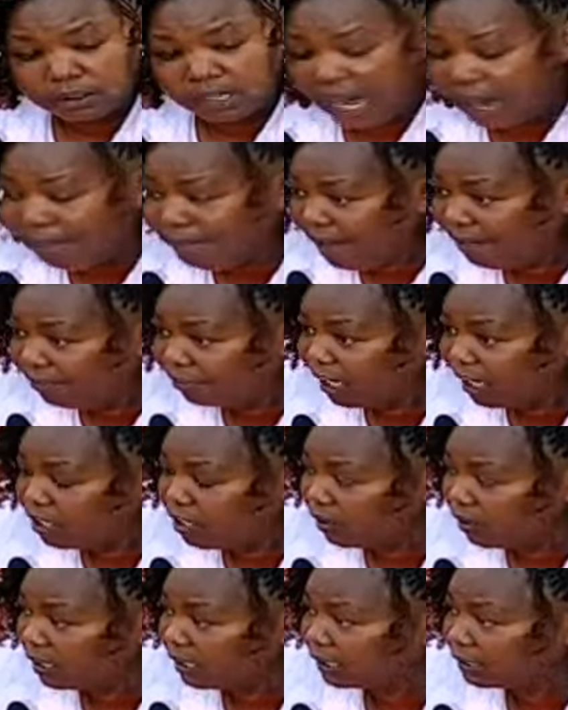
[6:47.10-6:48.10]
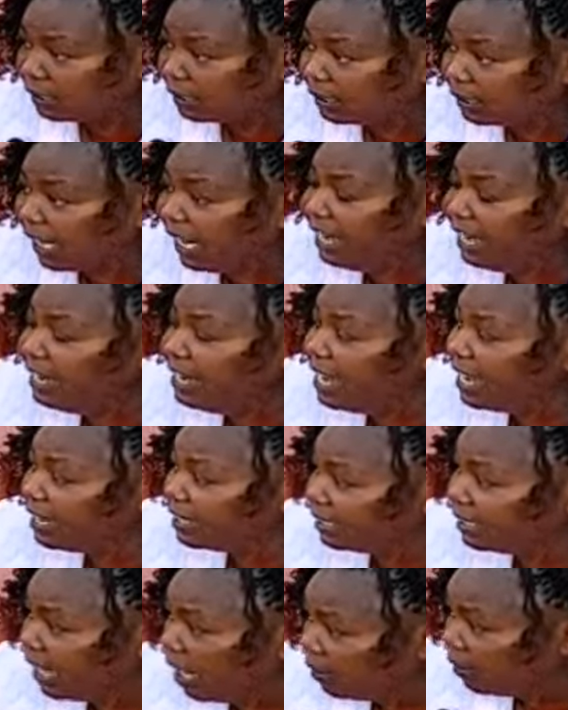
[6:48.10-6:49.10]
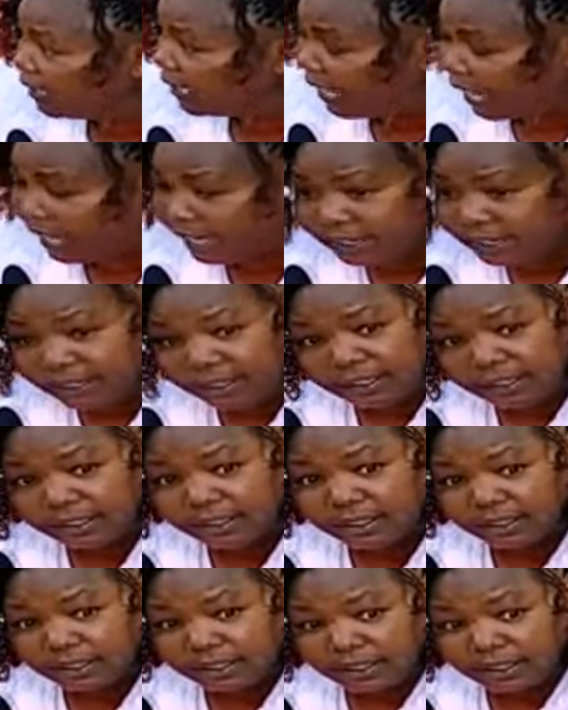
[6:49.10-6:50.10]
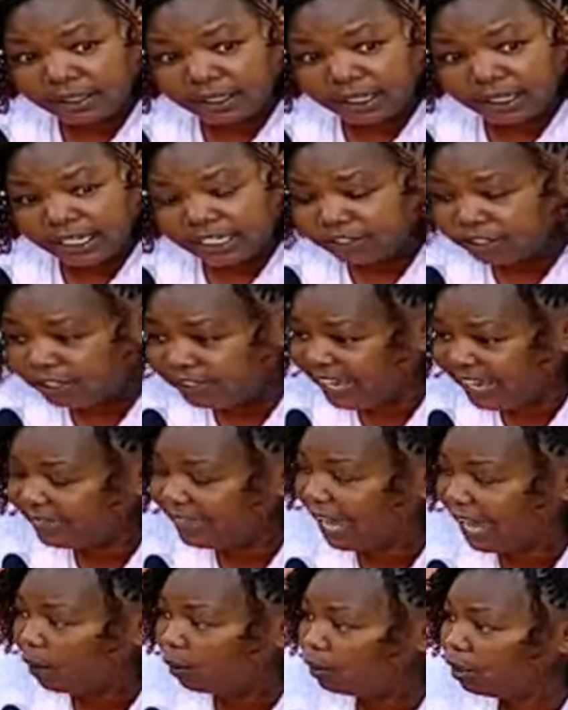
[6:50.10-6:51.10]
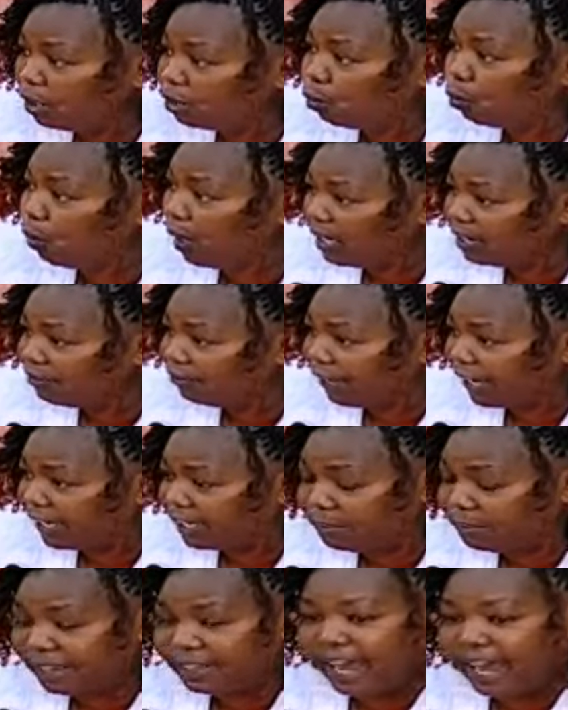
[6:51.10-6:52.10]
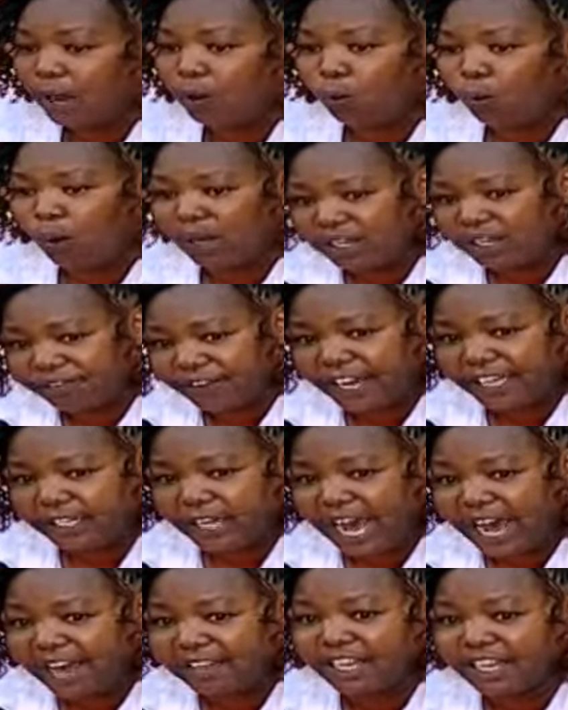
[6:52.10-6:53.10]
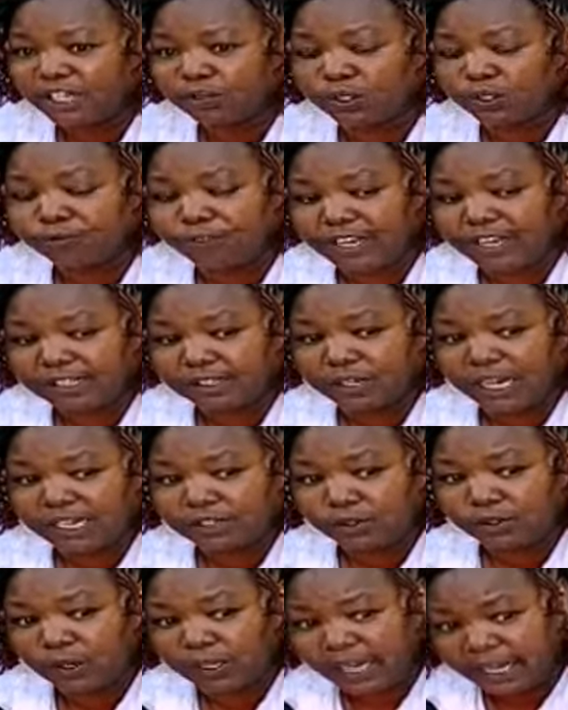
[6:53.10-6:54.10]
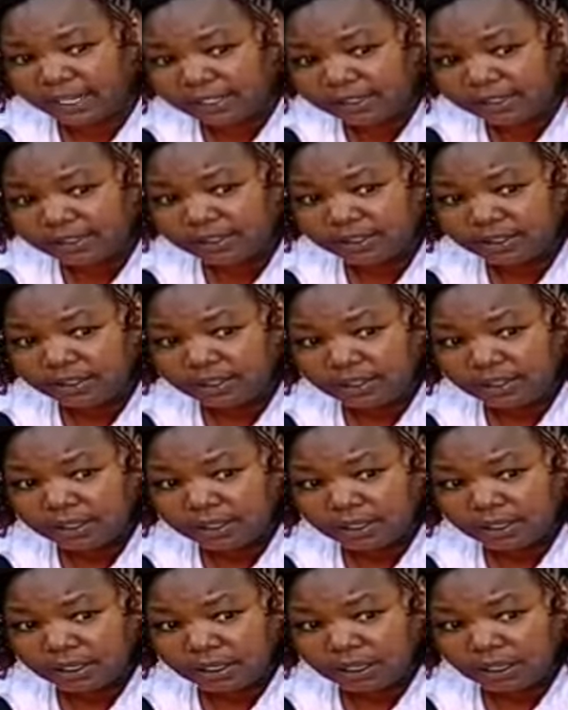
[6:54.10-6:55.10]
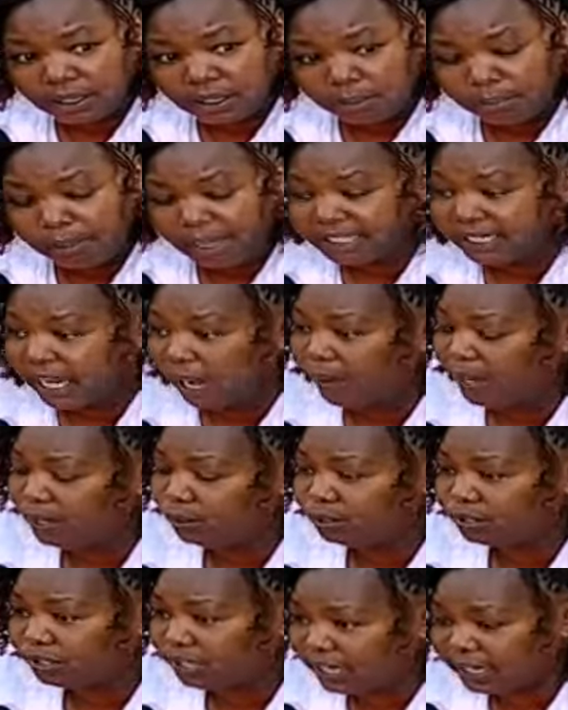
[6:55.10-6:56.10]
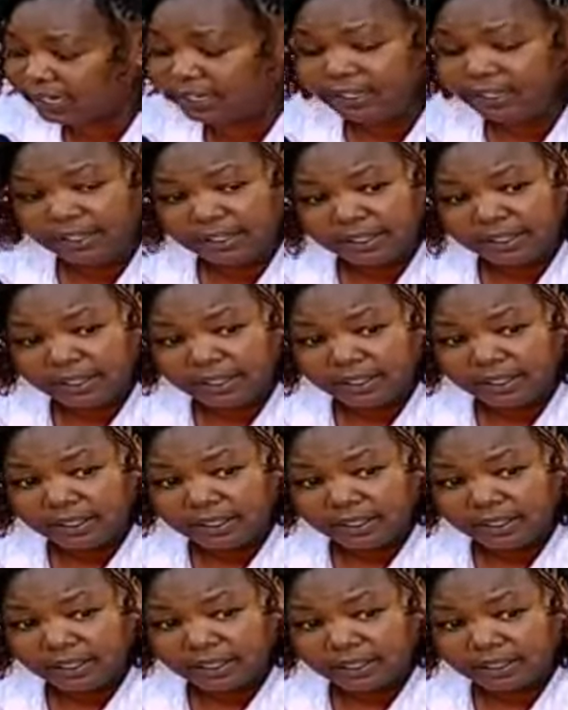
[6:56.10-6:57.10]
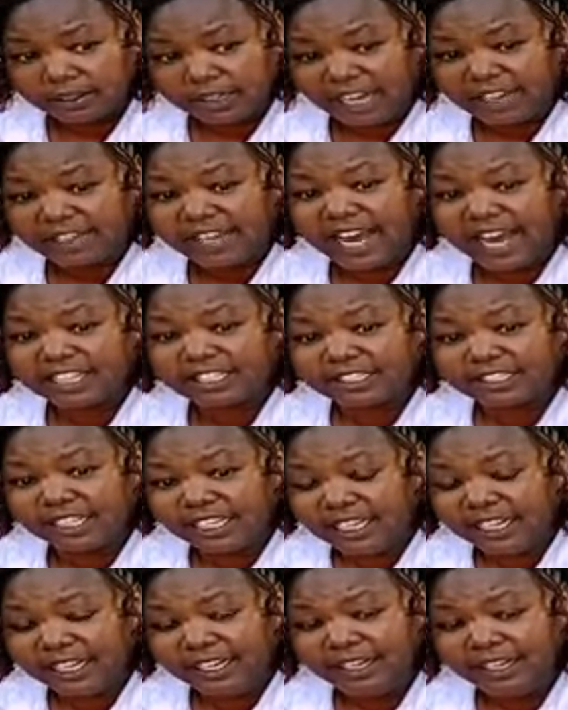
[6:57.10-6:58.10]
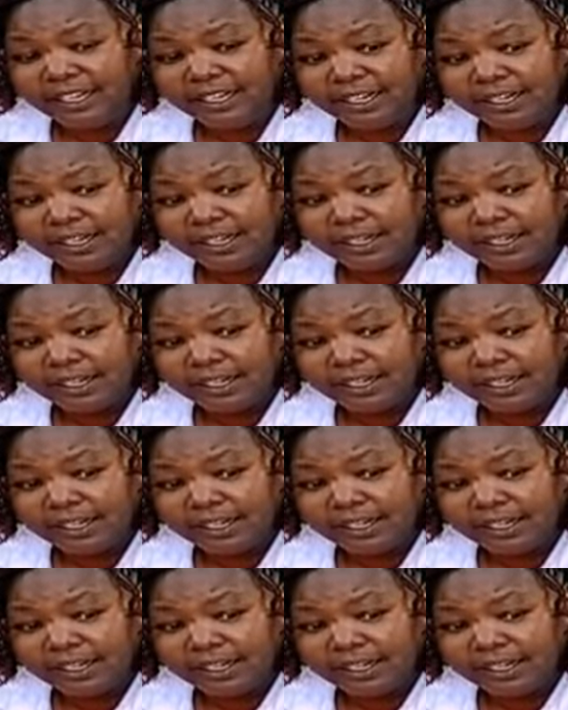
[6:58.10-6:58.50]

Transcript: Some have graduated 10 years down the line. It's not that they are not qualified, but they are qualified others with first class honors. But I want to say that they are still